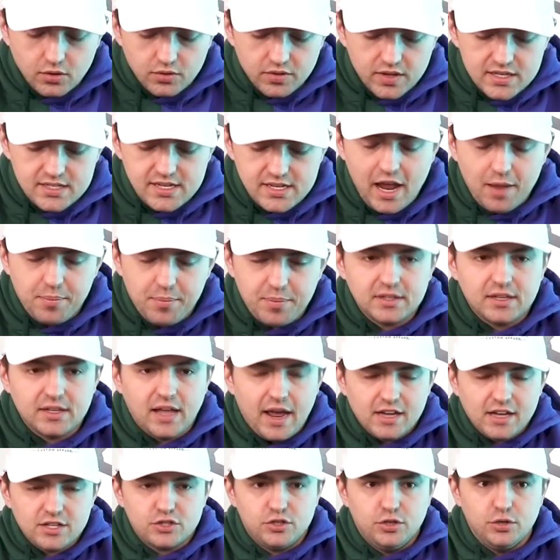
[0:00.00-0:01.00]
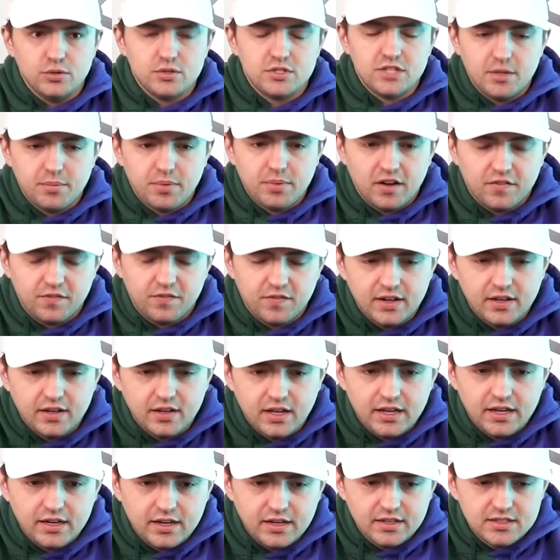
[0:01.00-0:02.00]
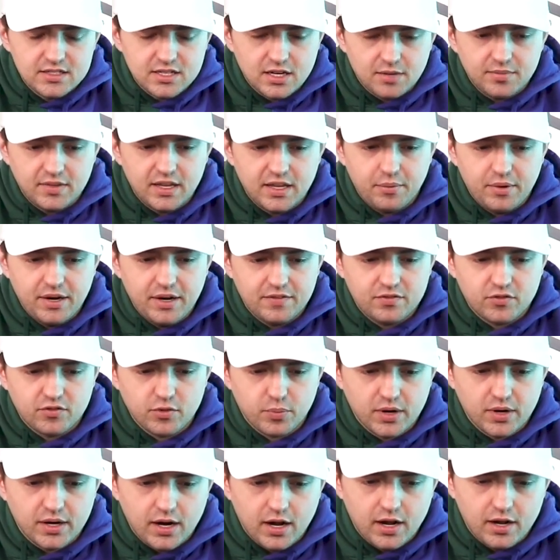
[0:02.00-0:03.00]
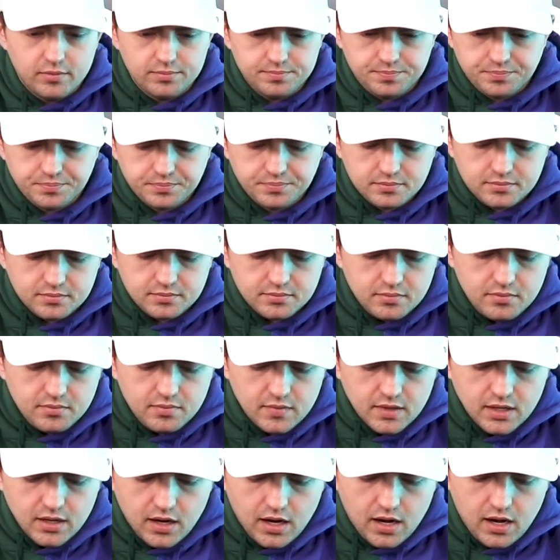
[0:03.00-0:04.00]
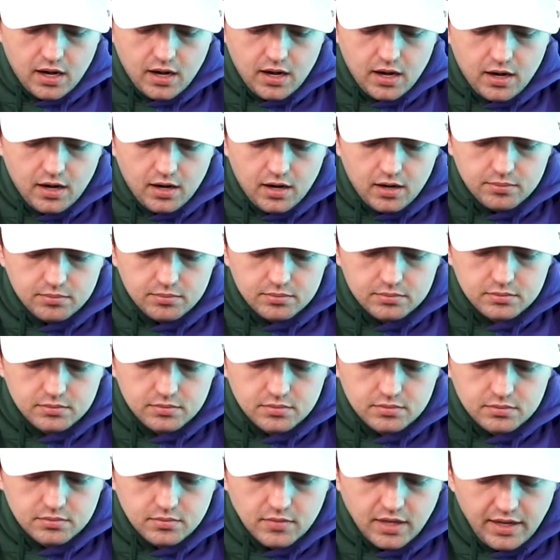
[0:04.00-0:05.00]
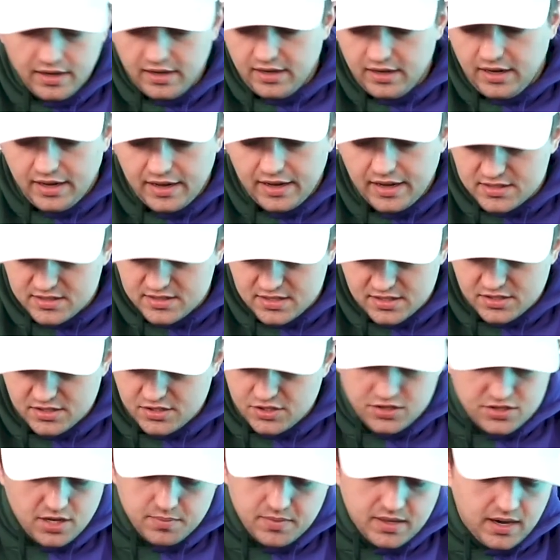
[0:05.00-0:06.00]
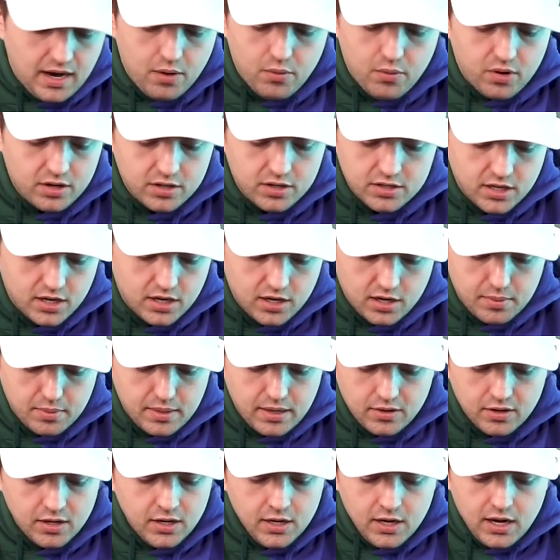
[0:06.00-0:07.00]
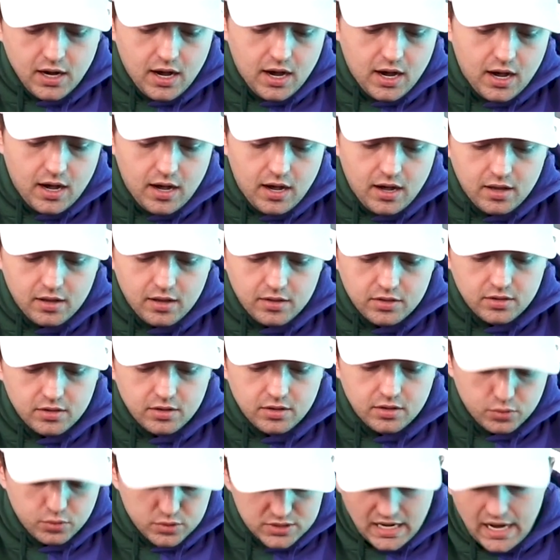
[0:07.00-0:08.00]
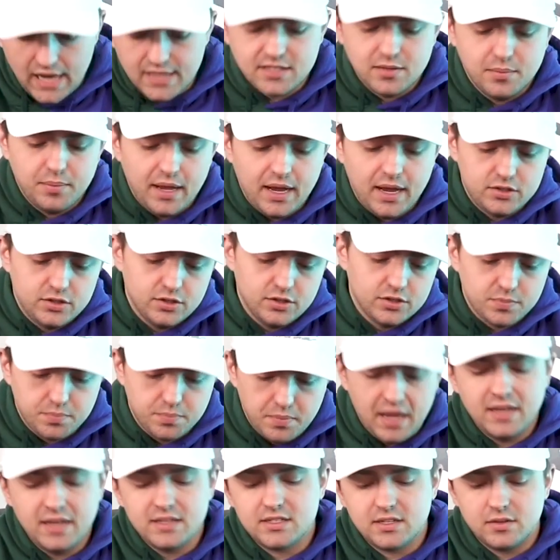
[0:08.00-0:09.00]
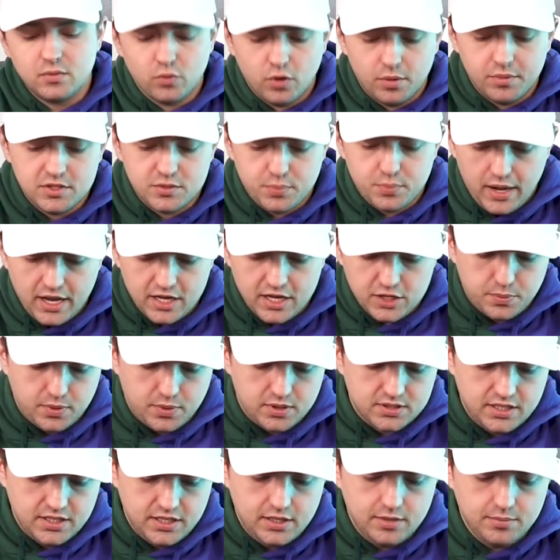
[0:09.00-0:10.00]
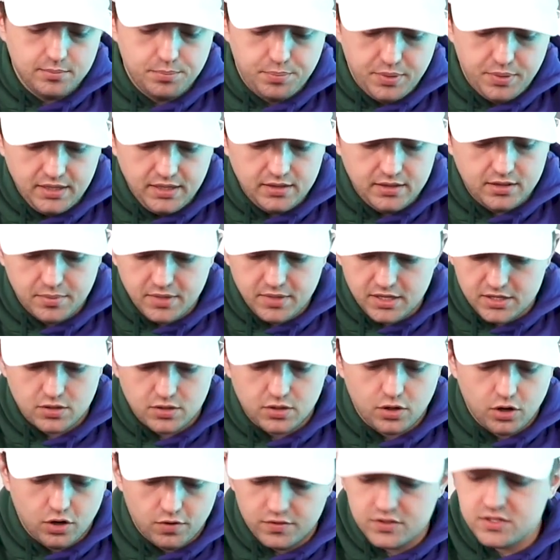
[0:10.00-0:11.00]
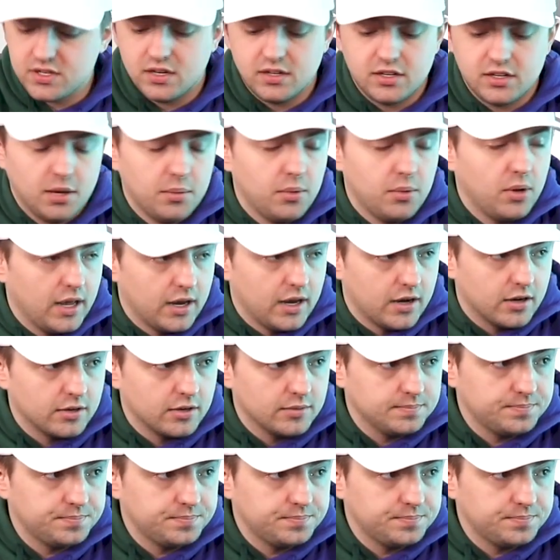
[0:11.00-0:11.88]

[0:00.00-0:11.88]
this happened last Tuesday, but I feel like it's something that we have to bring up. And I guess this is just something I wanted to talk about. The Wisconsin Badgers men's and women's basketball team beat the Minnesota Gophers in a doubleheader.